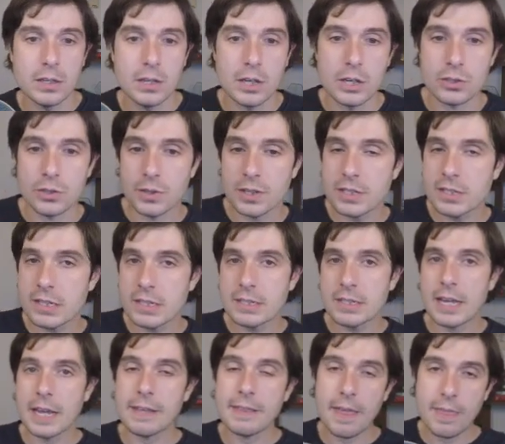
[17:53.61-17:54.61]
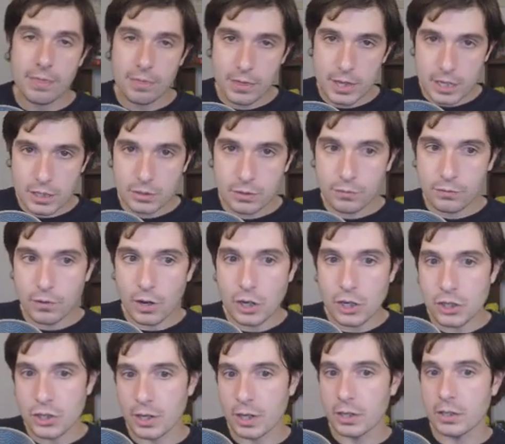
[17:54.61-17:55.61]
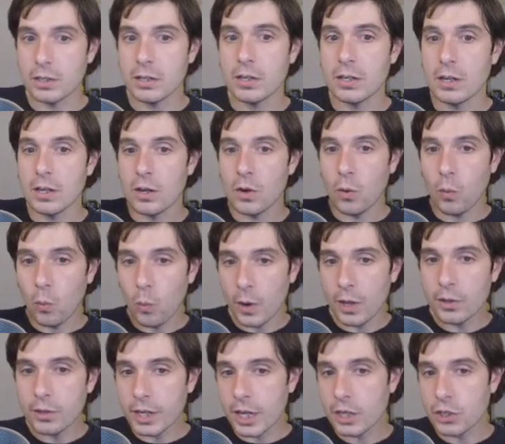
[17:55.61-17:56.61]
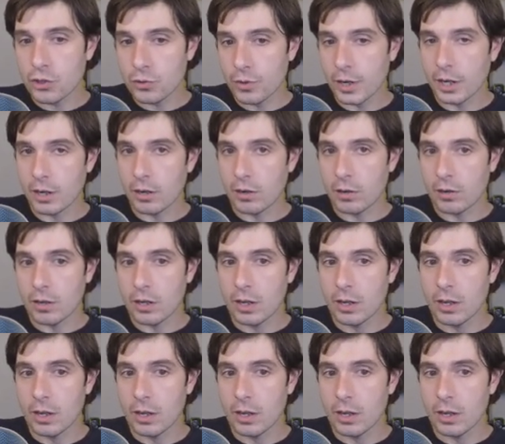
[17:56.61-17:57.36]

So this is saying that this function will get triggered